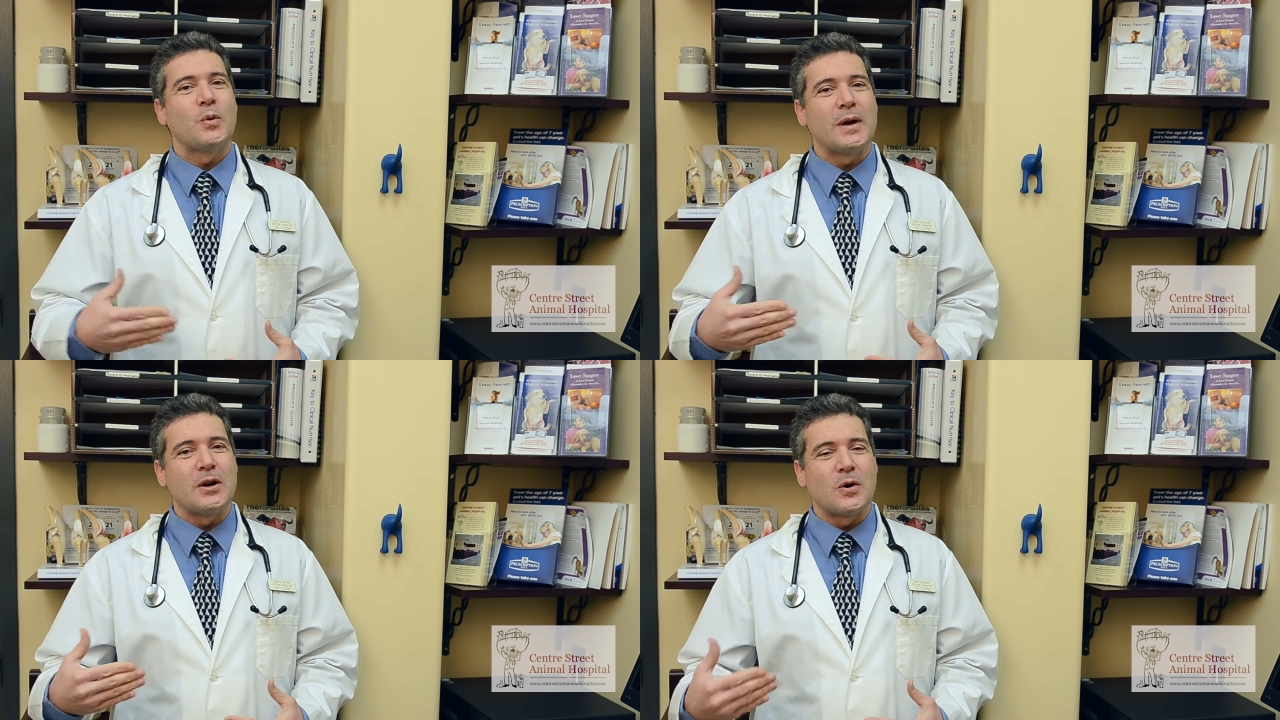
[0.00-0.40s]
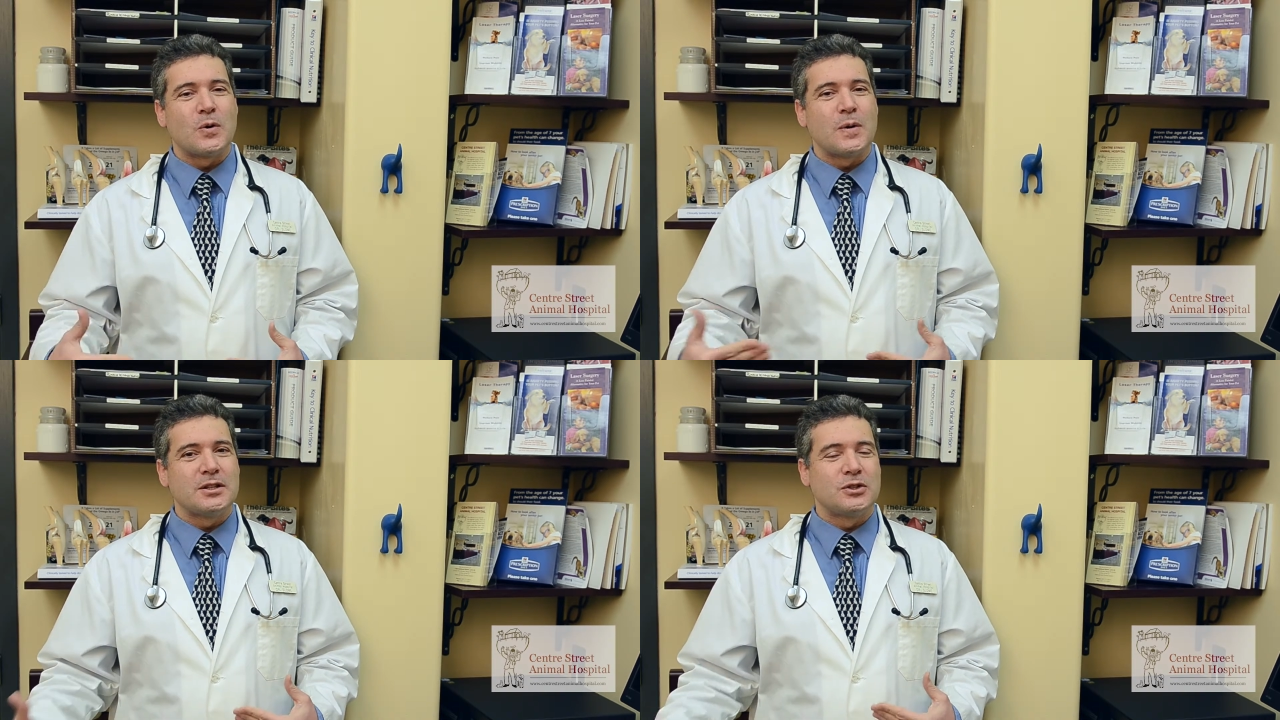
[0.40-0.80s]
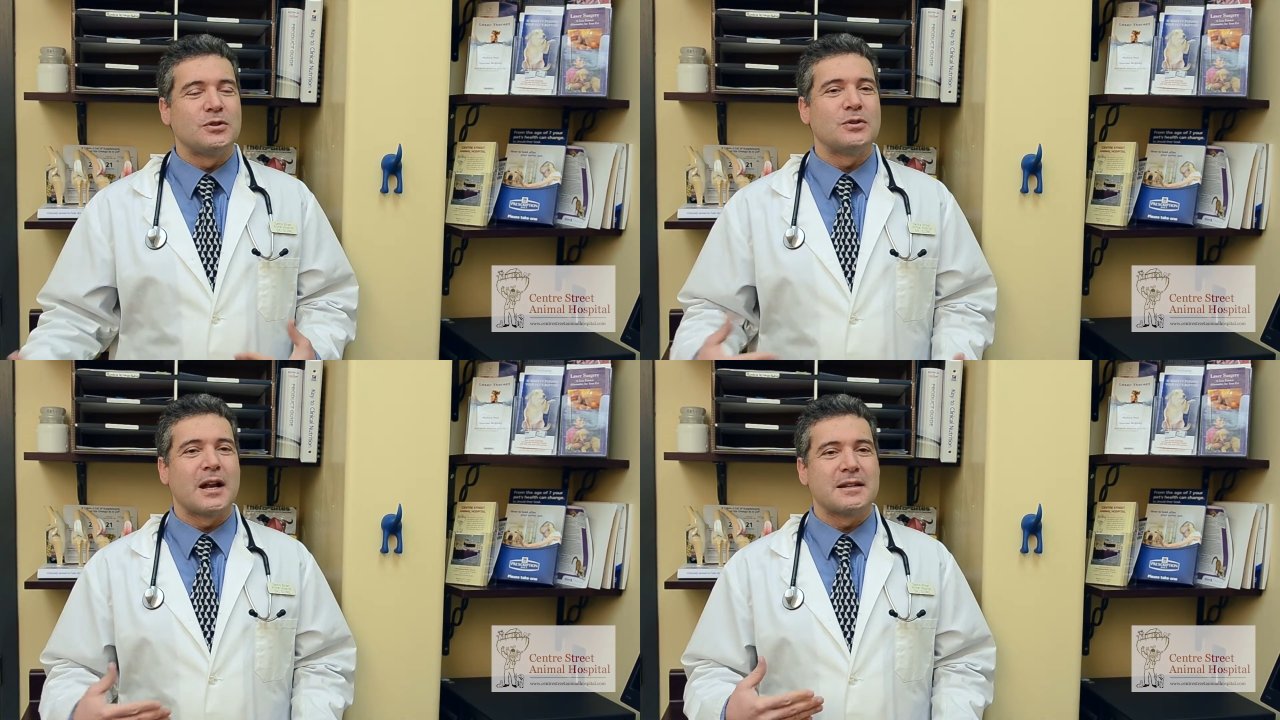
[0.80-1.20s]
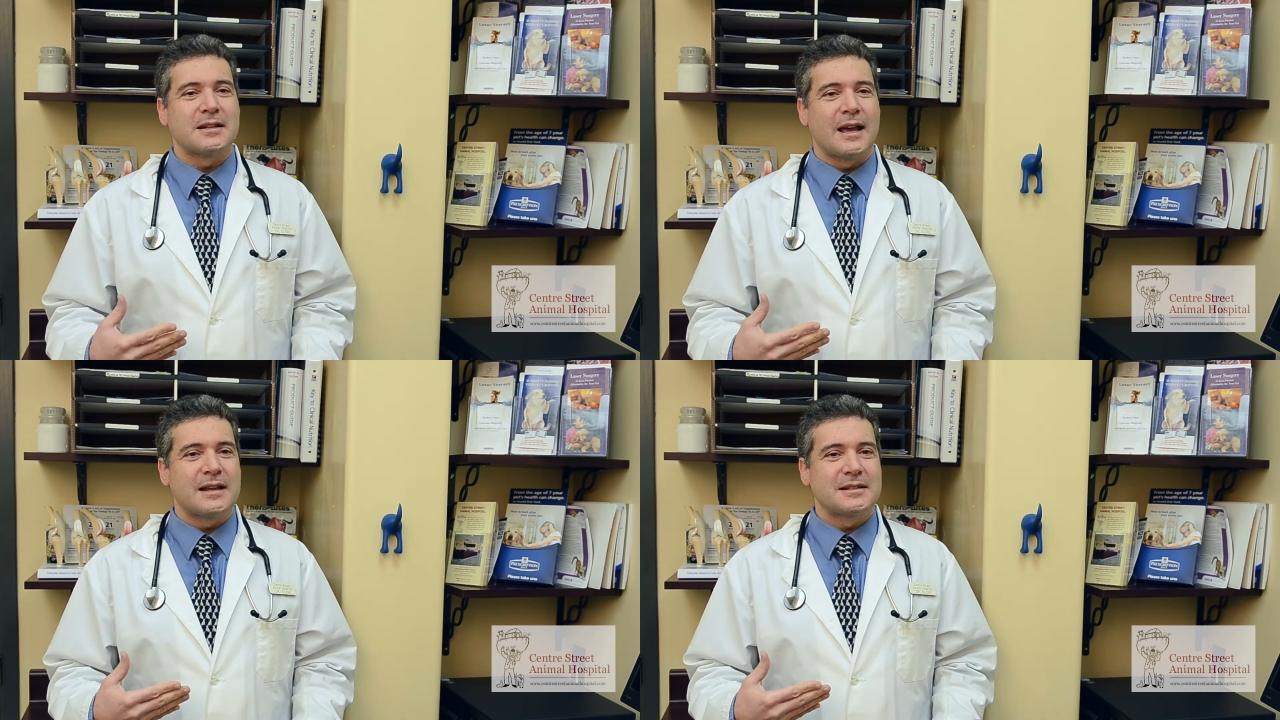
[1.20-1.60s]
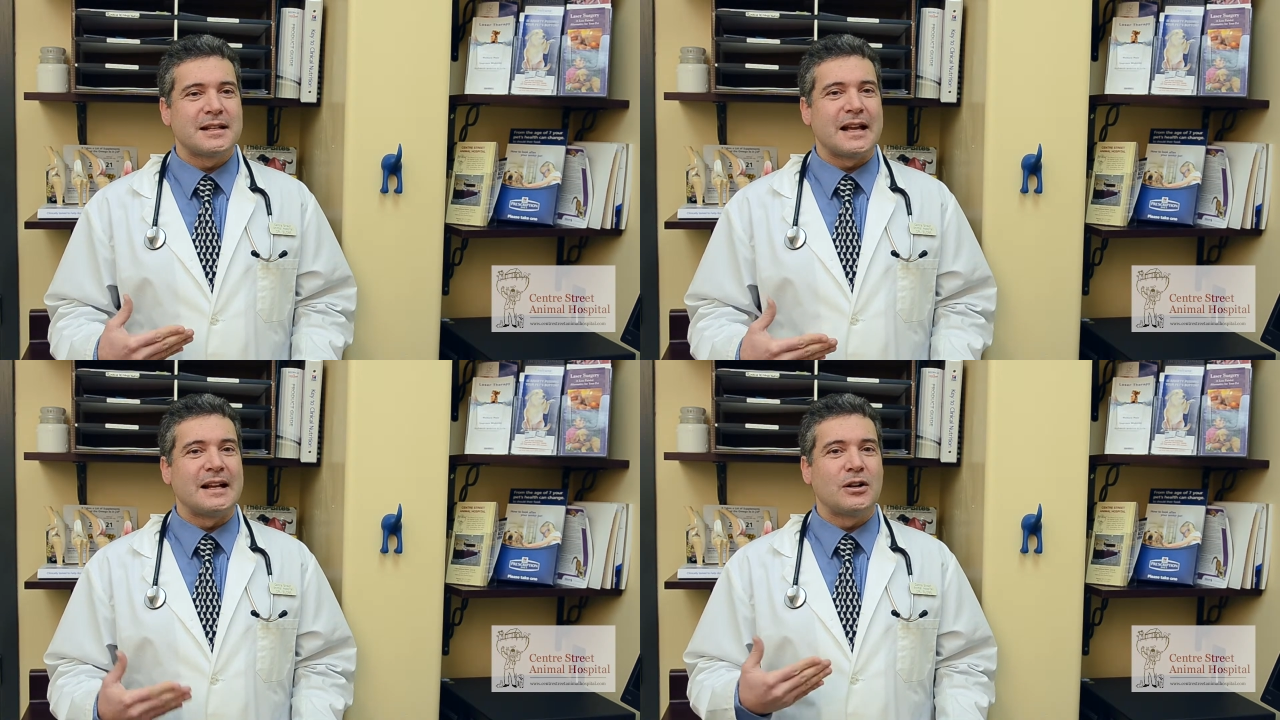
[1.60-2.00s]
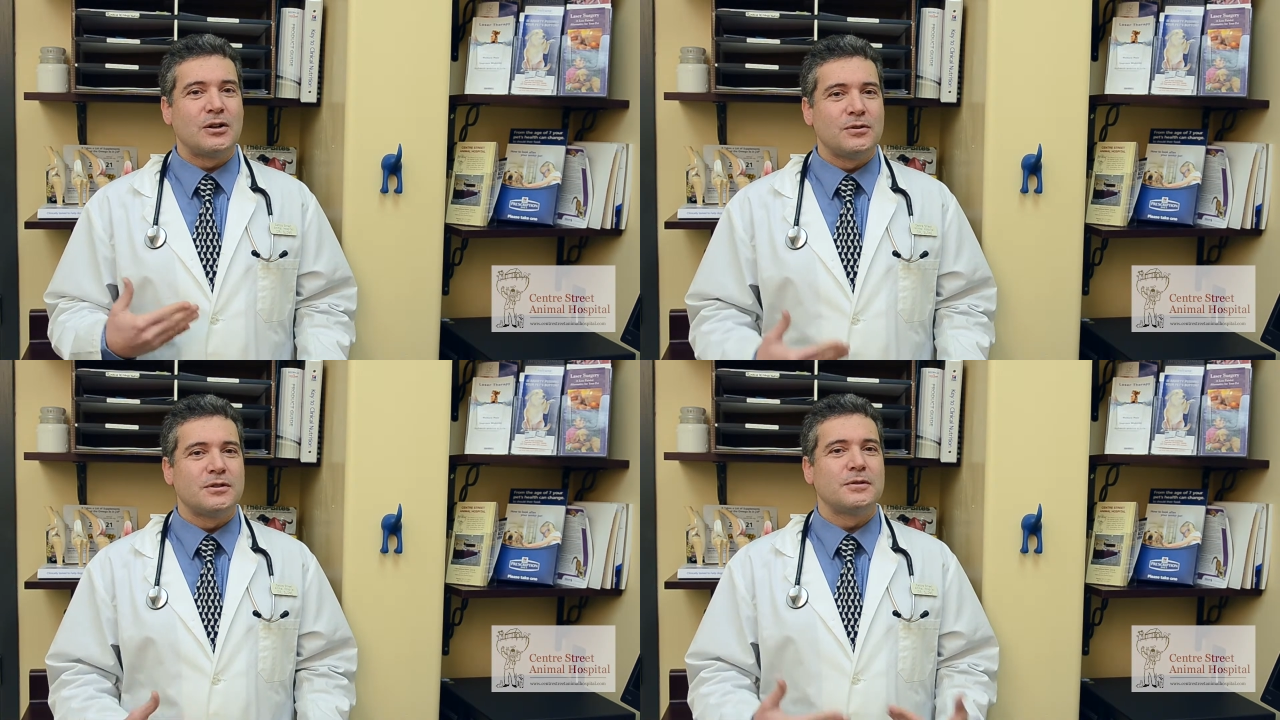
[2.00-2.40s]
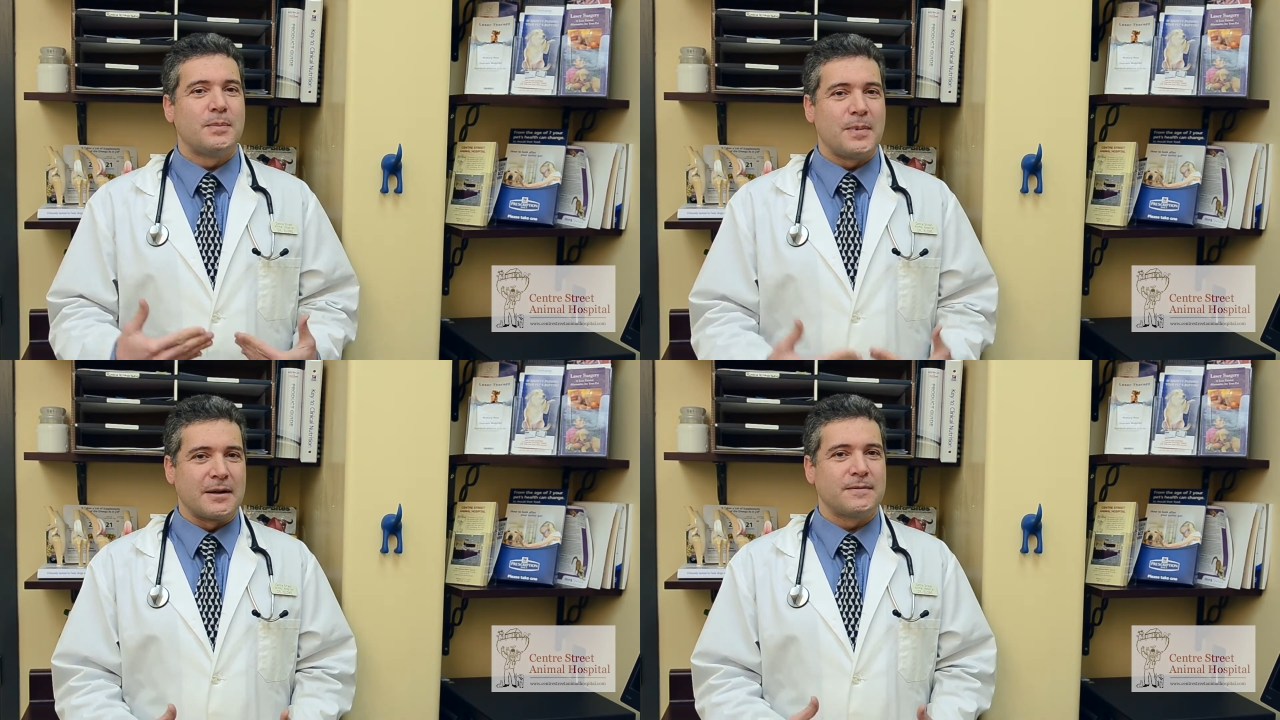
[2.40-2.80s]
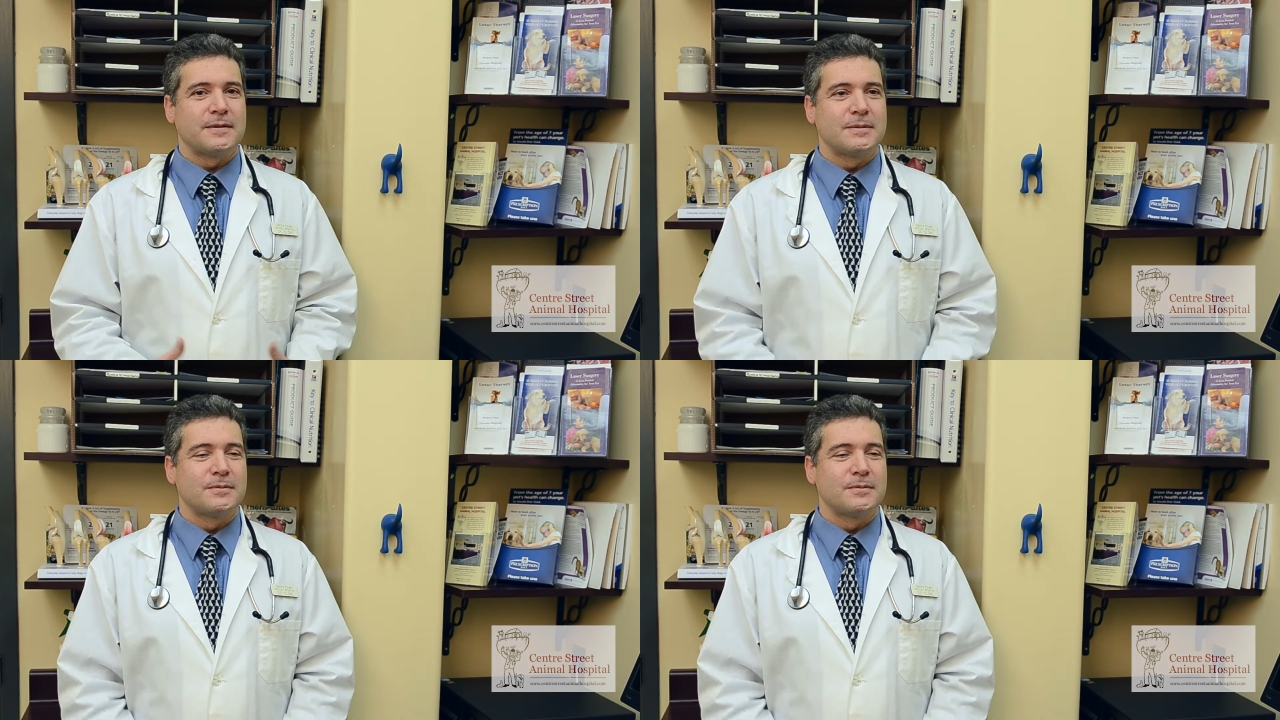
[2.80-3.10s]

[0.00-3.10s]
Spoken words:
we always do it as an included benefit